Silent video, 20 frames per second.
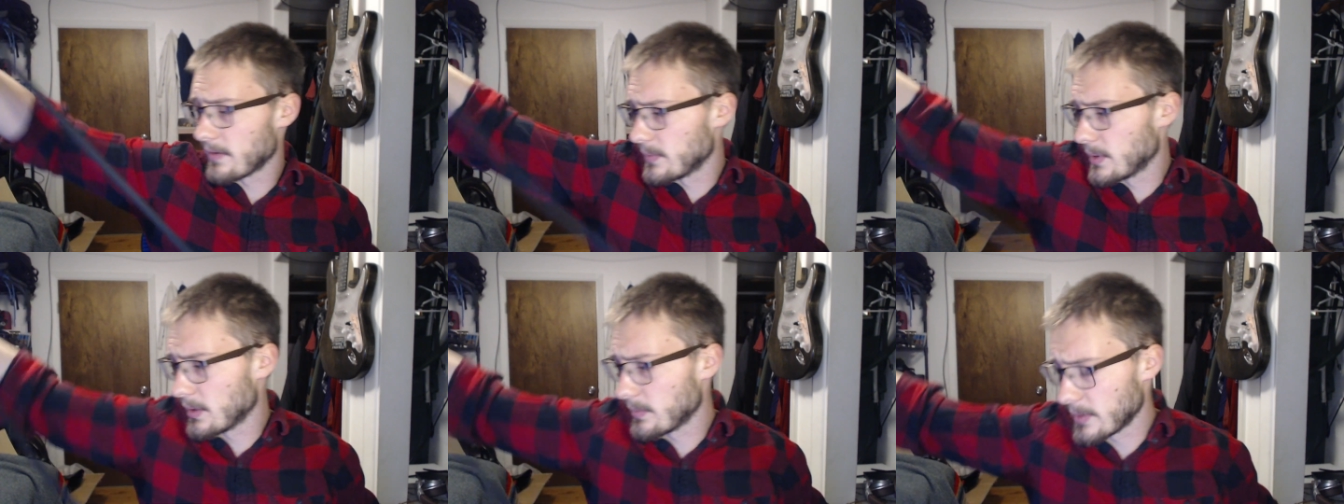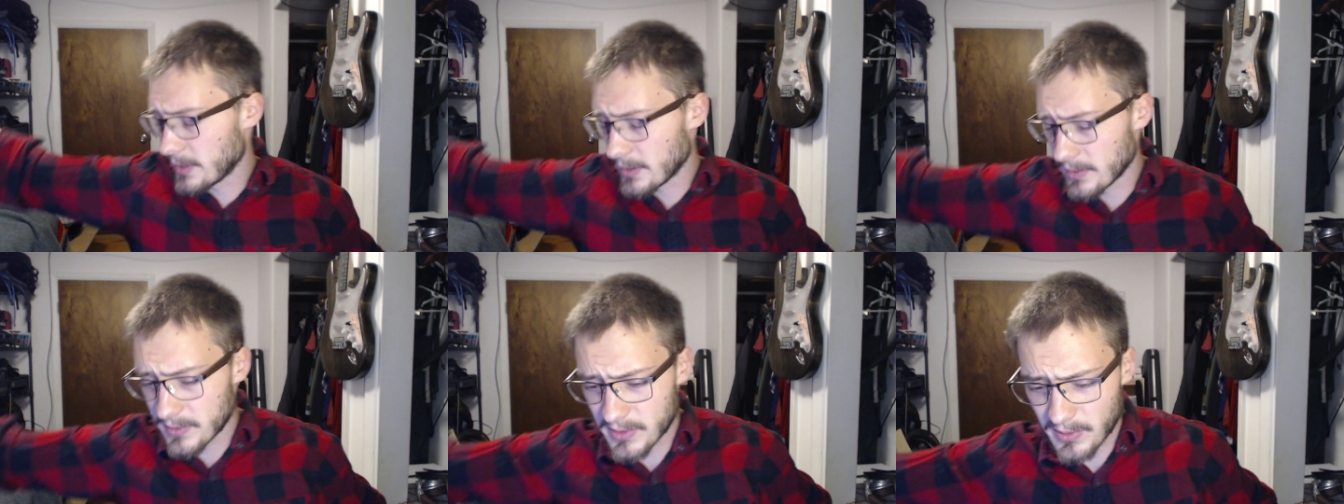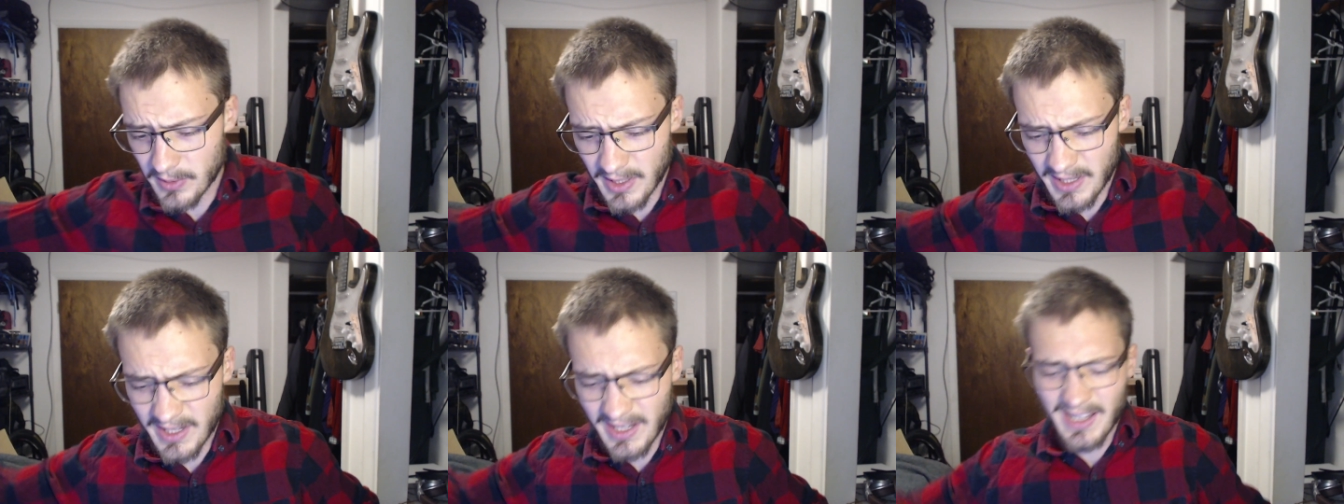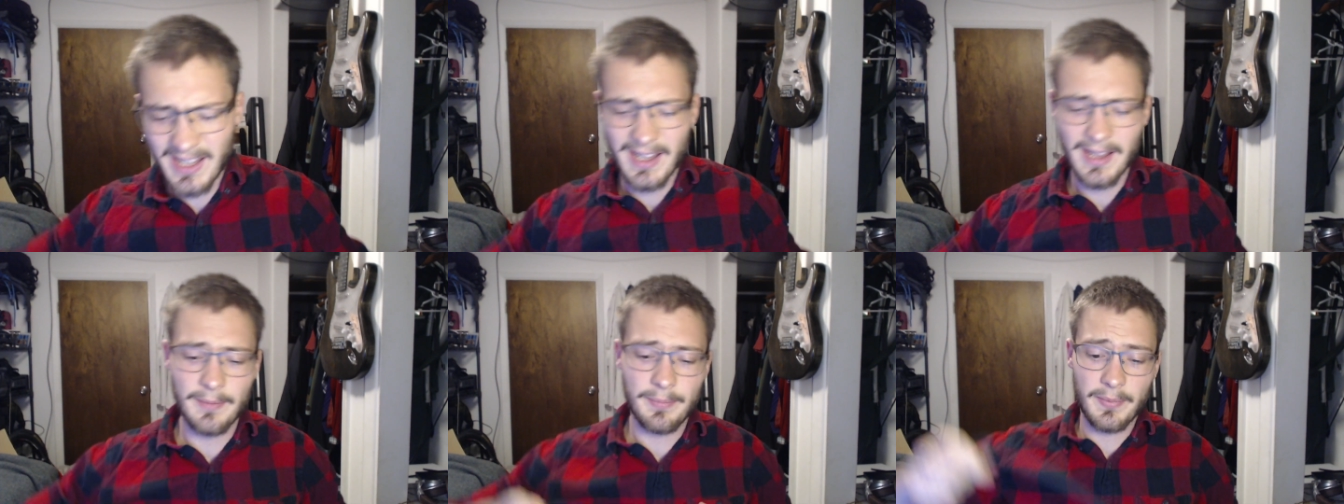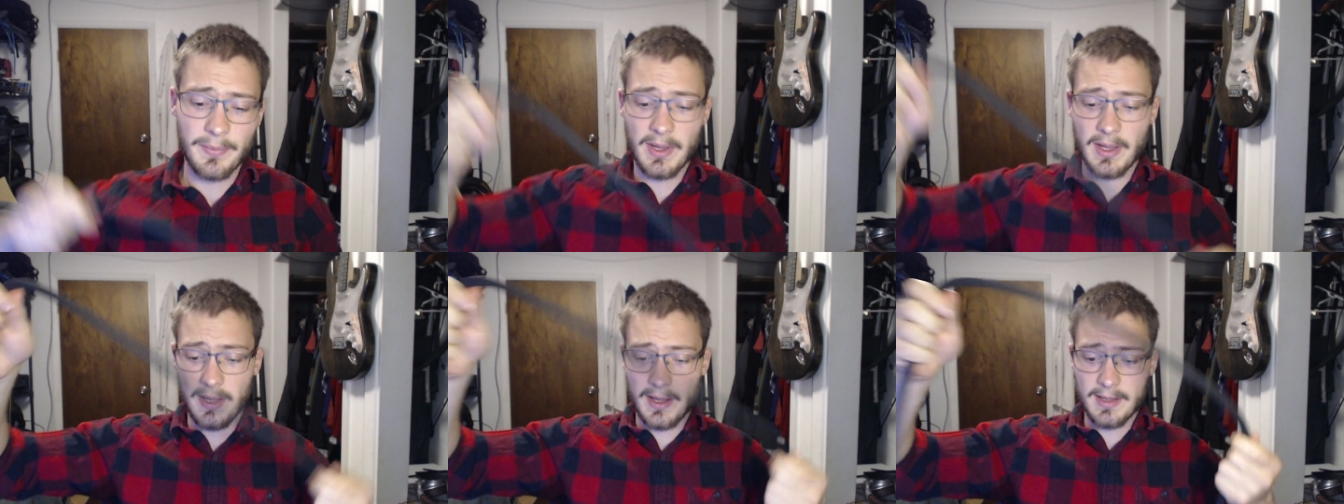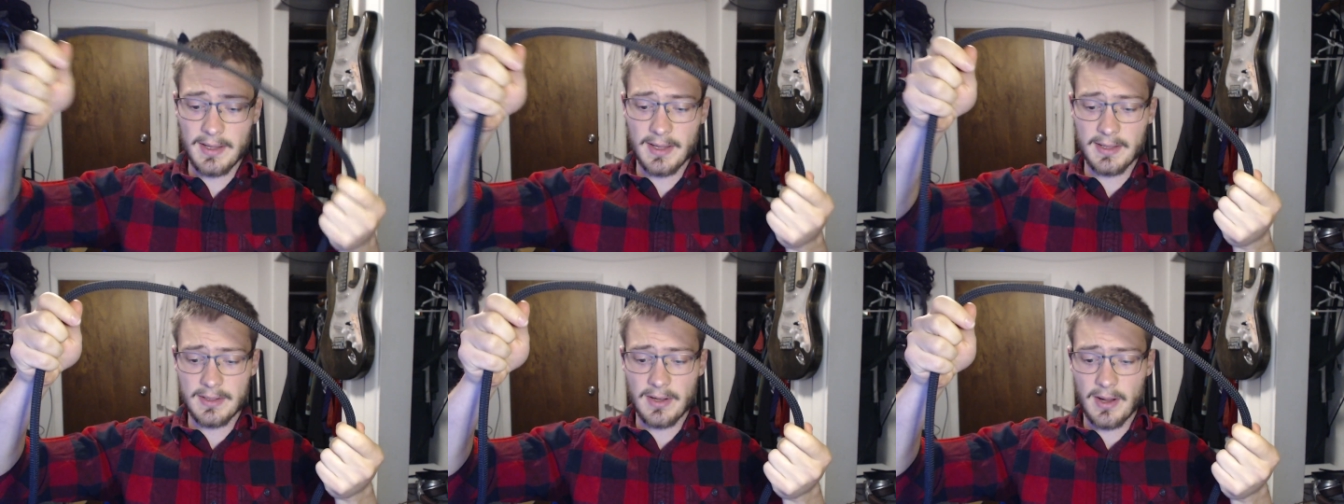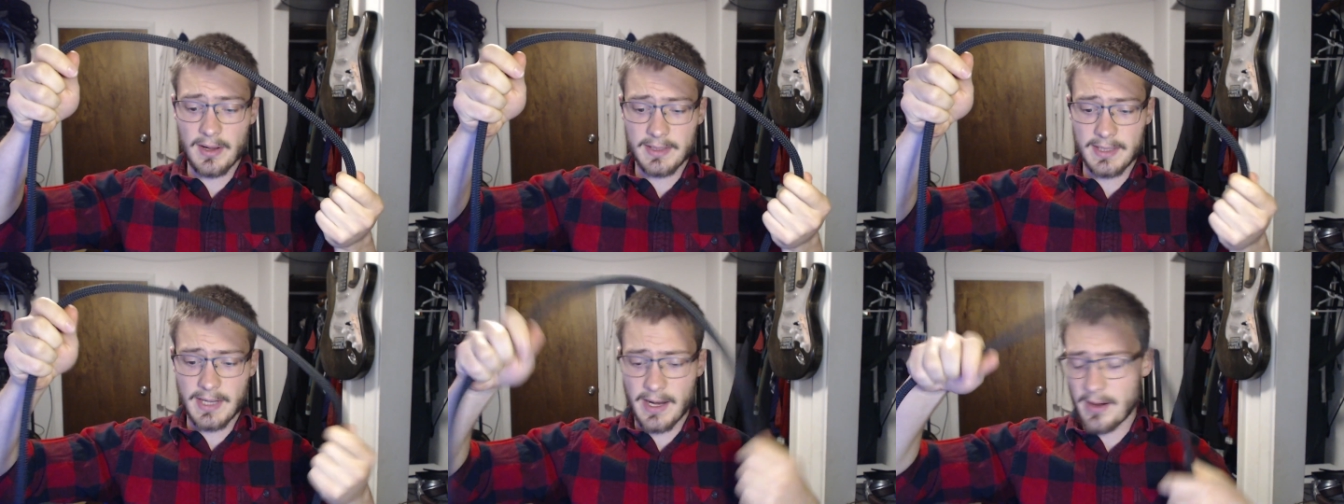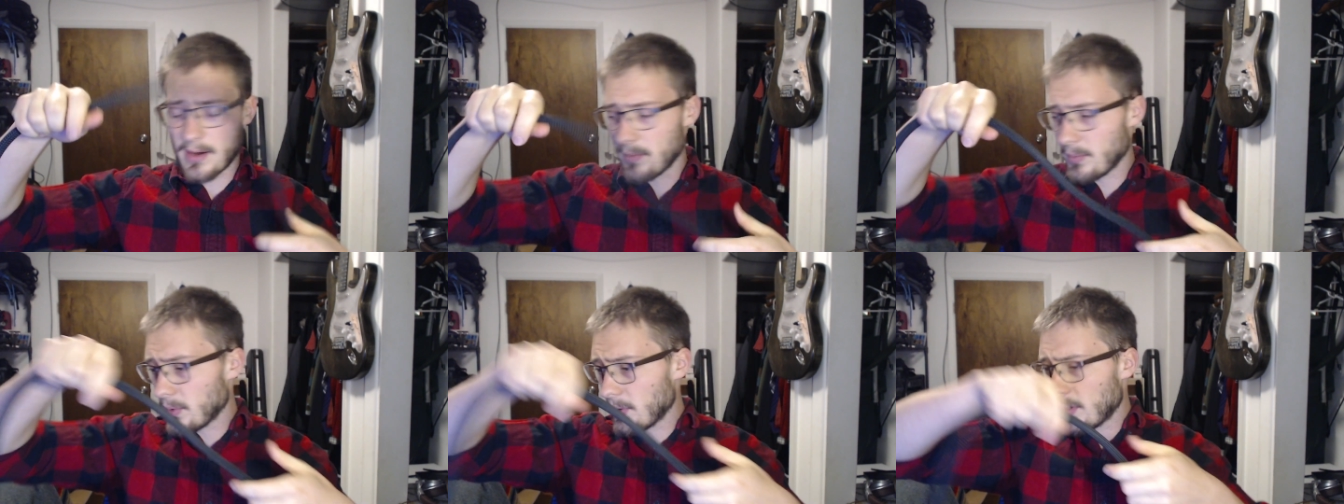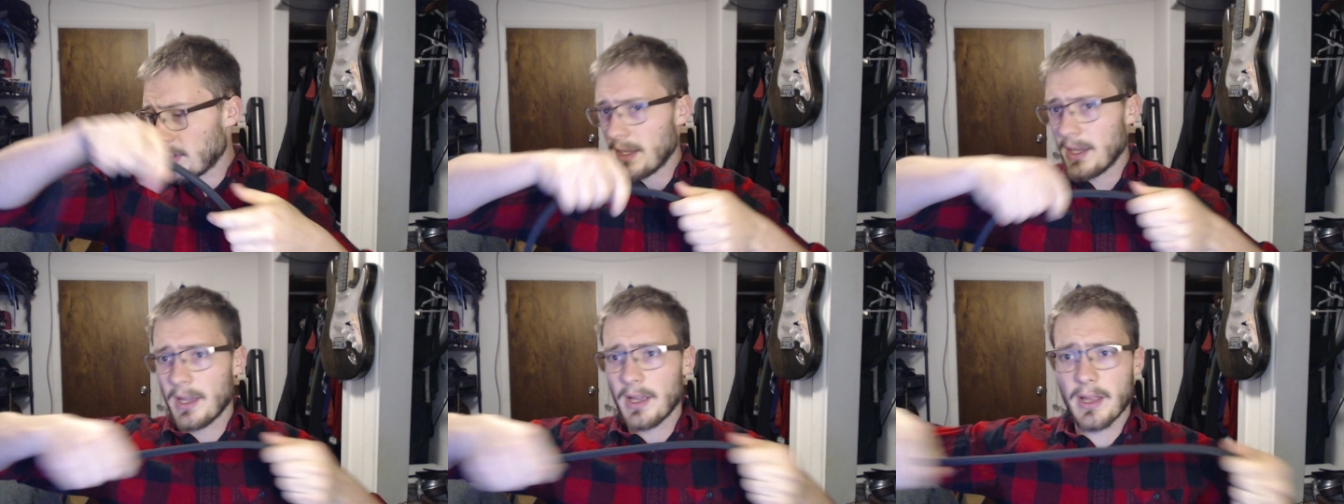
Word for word: millimeters. So like, it's not terrible.